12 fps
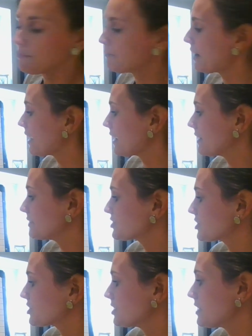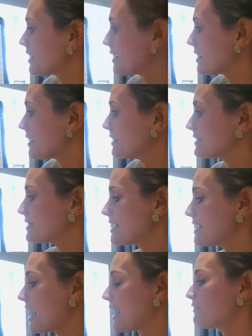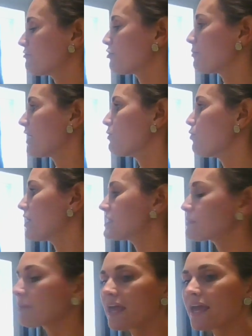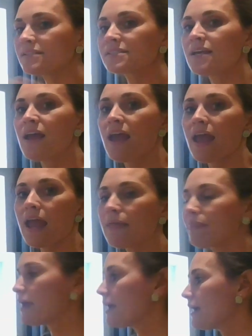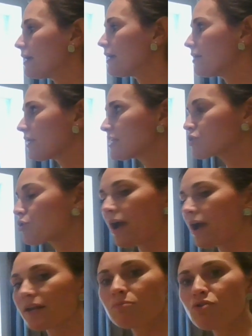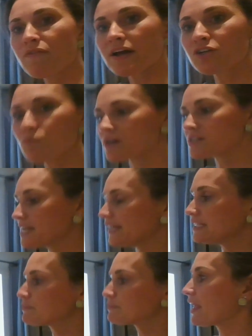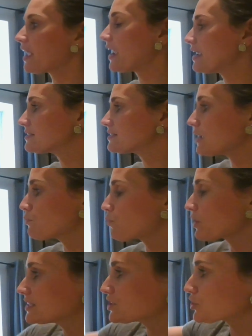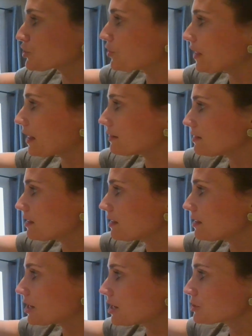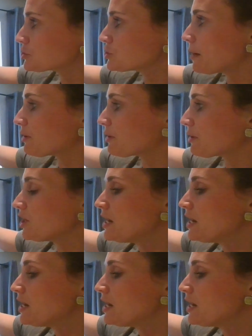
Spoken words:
My answer is 9 for my 1s place. And then let's go ahead and move on to our 10s place. And we're going to circle that large number.